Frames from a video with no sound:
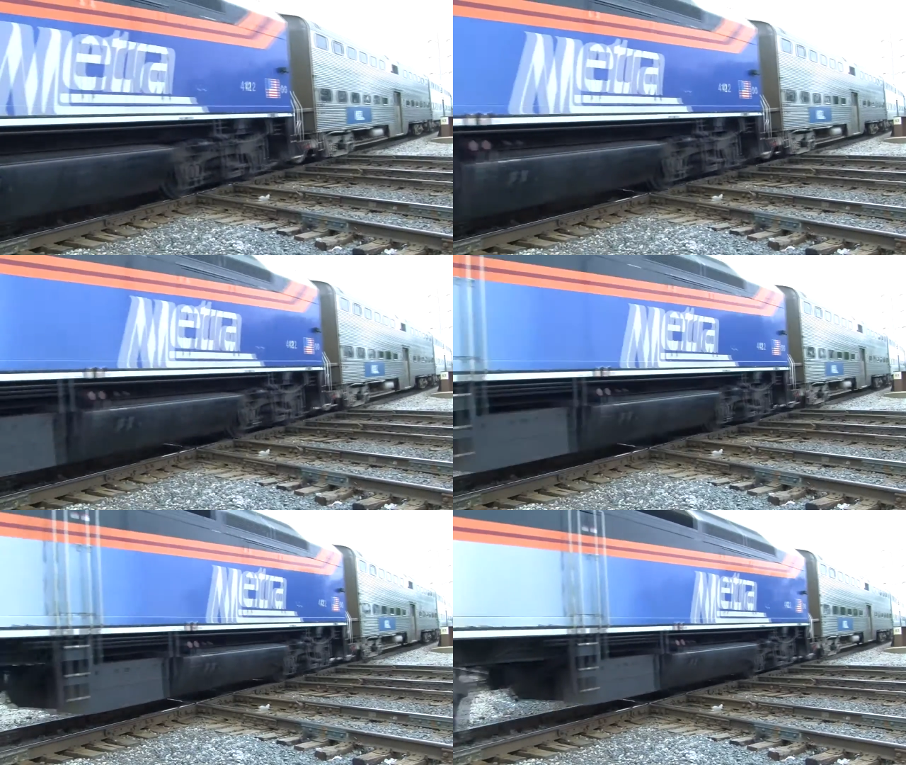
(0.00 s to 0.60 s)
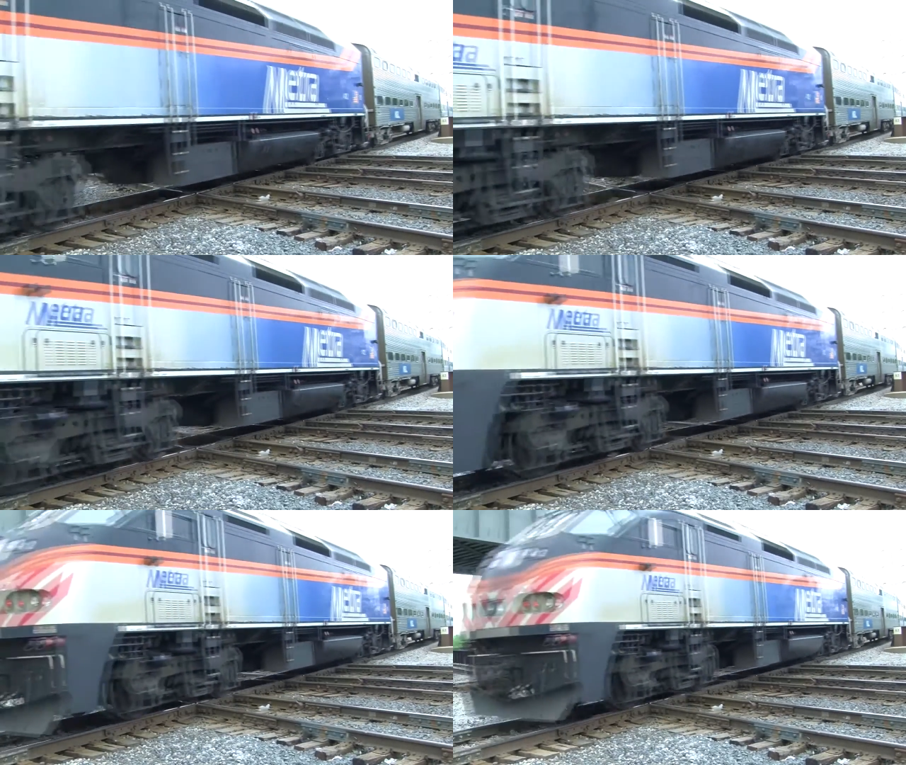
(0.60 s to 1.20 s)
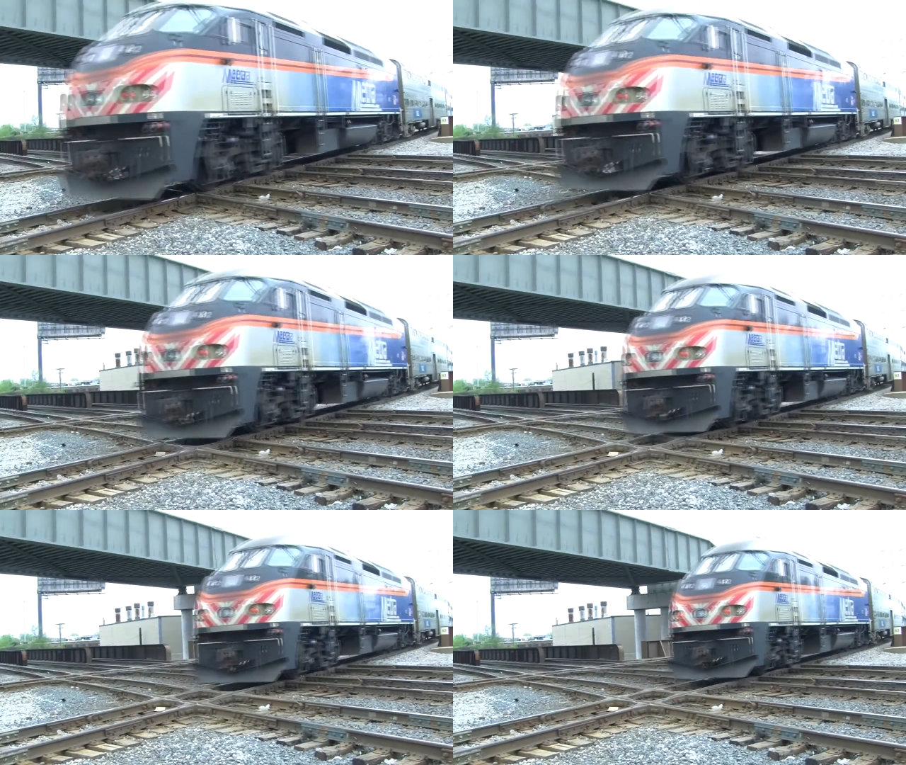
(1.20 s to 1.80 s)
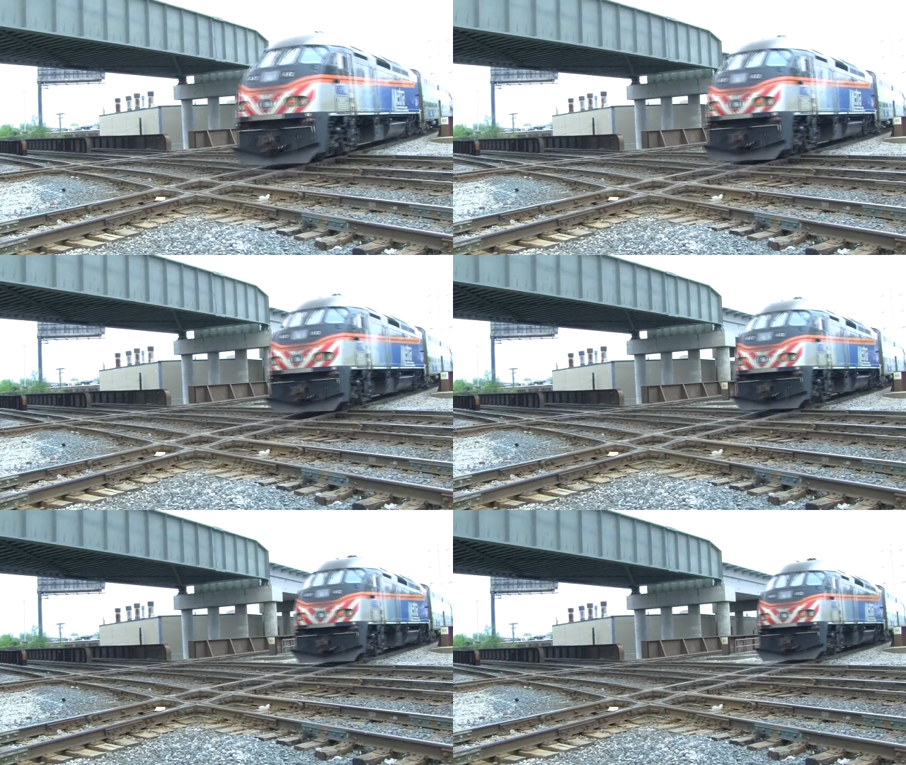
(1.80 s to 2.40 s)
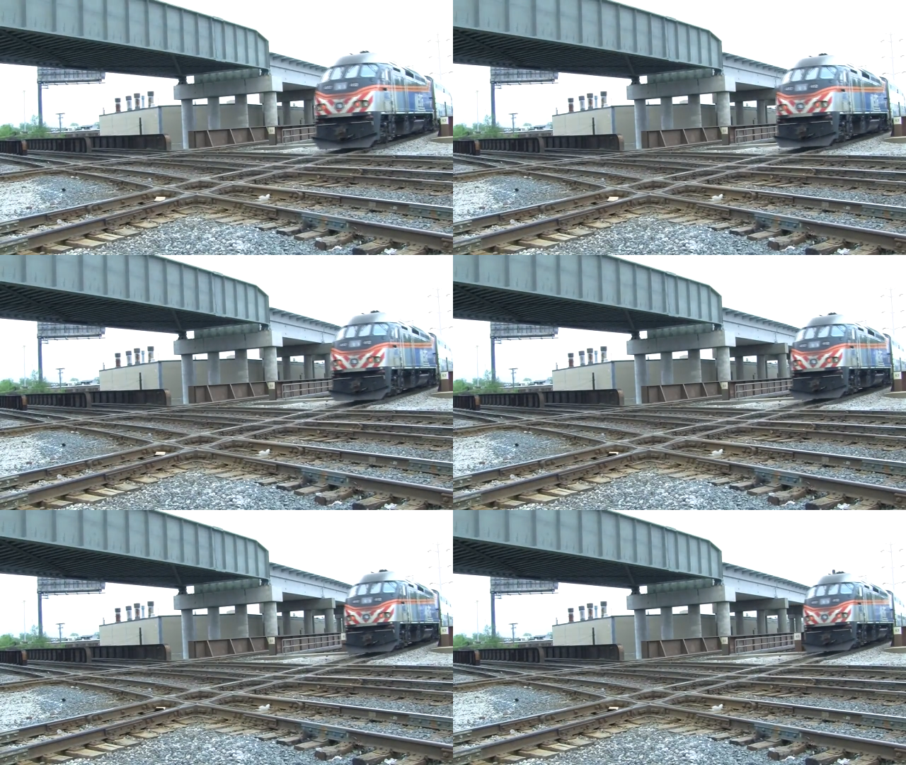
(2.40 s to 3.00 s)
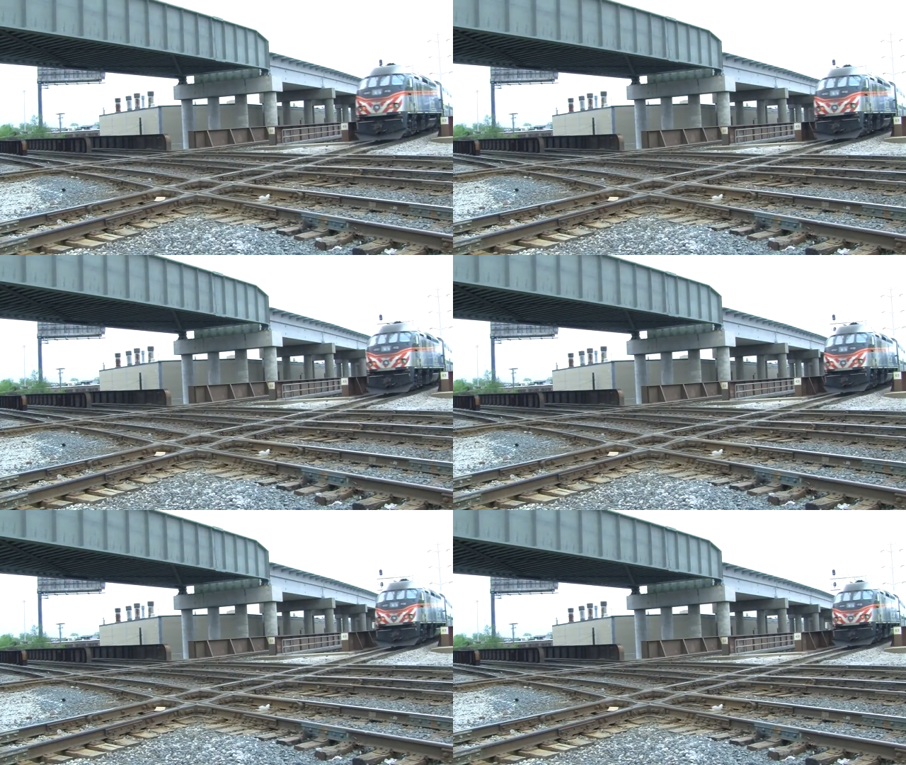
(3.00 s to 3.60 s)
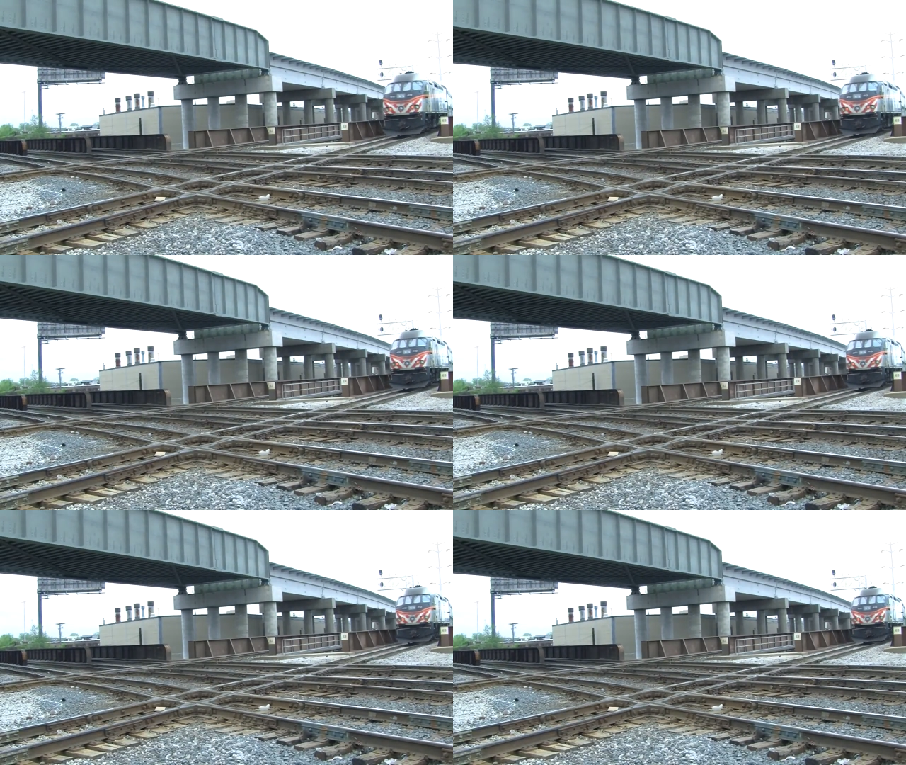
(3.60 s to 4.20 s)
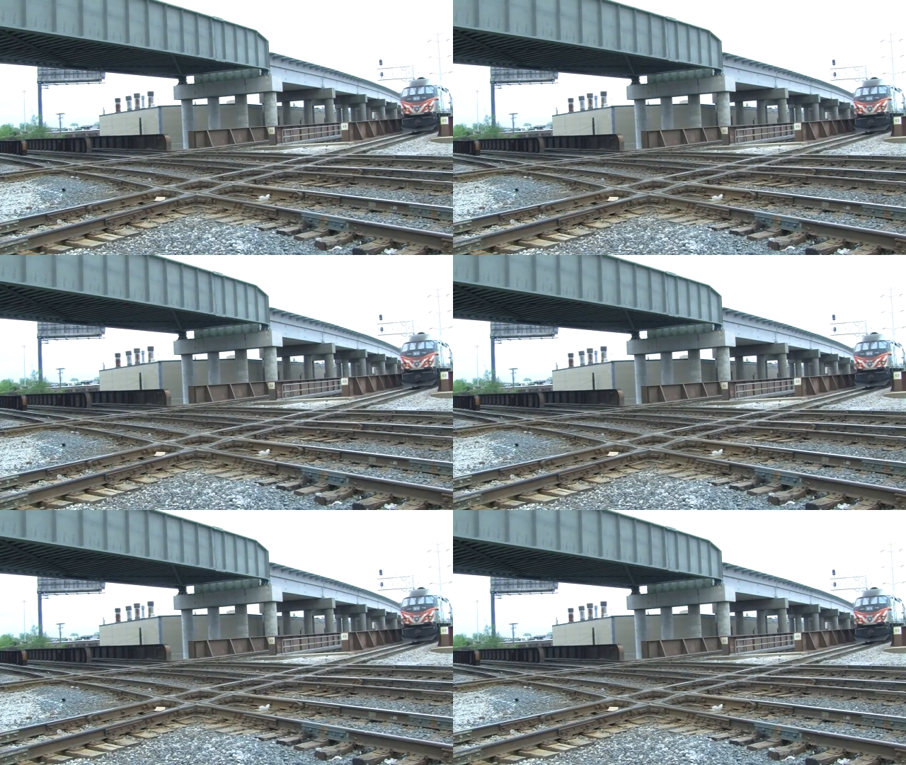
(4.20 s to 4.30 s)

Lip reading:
[unreadable: no face in view]